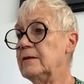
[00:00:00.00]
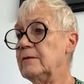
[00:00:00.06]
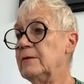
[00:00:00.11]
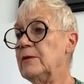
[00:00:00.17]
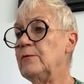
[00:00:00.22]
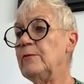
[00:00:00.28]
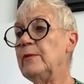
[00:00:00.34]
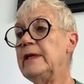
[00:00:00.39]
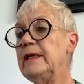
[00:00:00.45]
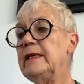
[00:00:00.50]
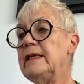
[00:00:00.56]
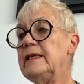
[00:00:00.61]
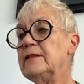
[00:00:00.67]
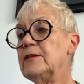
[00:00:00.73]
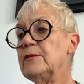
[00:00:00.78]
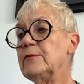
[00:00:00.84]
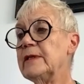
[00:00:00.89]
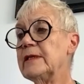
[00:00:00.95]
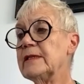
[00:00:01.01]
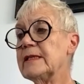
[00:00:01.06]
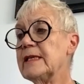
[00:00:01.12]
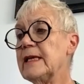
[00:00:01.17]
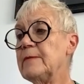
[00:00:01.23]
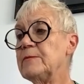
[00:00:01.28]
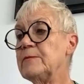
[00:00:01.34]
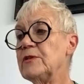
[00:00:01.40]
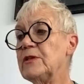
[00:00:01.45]
won't we need to
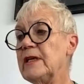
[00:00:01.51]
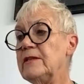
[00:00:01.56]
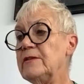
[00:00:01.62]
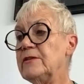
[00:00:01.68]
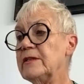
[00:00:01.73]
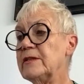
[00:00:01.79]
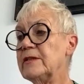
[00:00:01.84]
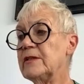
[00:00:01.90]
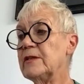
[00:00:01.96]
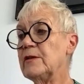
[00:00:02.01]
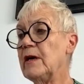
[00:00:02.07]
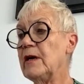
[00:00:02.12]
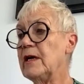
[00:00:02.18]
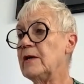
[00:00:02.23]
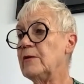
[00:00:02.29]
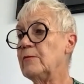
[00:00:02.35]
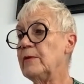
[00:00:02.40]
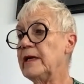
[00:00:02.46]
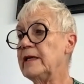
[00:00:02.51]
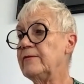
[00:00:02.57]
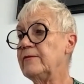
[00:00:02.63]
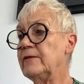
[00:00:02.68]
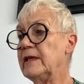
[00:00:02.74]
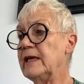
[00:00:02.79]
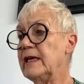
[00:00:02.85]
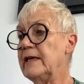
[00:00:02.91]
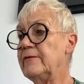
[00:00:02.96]
accept changes to our way of
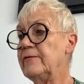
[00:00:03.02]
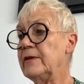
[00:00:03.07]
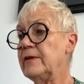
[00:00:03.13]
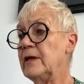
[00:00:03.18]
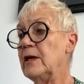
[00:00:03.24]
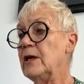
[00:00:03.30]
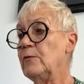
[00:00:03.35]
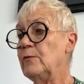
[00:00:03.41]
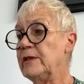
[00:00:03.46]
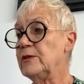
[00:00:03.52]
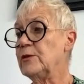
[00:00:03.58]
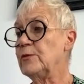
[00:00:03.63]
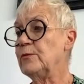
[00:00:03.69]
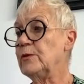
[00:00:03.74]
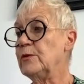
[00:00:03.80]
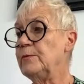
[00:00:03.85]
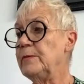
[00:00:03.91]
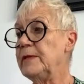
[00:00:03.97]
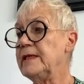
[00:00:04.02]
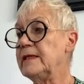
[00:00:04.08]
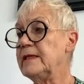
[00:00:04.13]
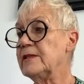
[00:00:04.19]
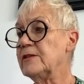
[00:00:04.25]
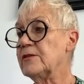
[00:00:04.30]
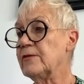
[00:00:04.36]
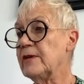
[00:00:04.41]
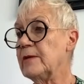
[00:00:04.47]
life which will be
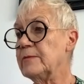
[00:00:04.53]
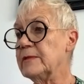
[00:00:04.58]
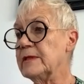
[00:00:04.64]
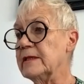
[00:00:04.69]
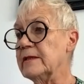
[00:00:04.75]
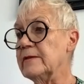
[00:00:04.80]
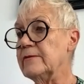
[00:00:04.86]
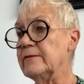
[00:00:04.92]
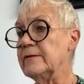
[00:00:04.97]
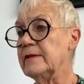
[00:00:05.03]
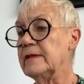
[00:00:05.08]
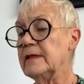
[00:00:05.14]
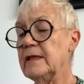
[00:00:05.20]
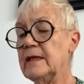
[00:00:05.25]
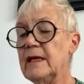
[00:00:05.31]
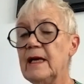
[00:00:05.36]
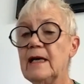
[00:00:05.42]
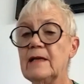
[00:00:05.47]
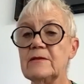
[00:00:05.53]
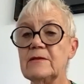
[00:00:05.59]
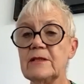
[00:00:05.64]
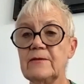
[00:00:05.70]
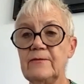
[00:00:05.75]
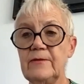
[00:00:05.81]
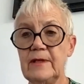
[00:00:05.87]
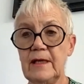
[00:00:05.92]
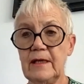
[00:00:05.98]
disruptive out
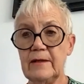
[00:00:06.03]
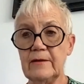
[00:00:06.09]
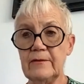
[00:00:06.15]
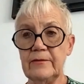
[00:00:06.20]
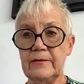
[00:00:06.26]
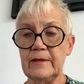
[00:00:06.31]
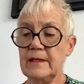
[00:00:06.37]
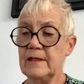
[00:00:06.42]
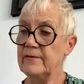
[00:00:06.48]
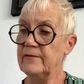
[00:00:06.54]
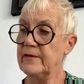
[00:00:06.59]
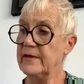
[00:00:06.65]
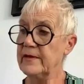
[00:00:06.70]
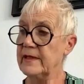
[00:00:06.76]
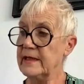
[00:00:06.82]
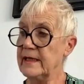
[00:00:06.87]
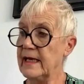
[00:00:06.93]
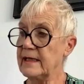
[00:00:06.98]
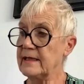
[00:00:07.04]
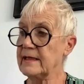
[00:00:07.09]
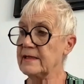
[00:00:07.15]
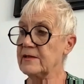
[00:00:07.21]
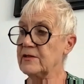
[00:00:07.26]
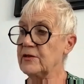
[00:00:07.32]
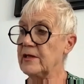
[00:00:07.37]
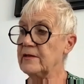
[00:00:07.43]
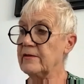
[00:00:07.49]
of love for the
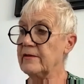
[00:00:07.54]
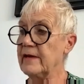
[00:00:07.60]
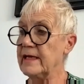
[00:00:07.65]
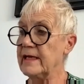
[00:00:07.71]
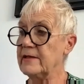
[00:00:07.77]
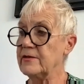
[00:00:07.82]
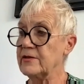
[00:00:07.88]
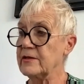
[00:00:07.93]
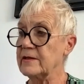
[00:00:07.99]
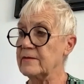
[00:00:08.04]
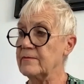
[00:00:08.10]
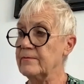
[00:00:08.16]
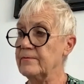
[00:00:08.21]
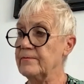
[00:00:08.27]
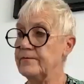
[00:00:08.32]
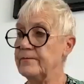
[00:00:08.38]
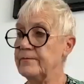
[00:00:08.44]
next generation?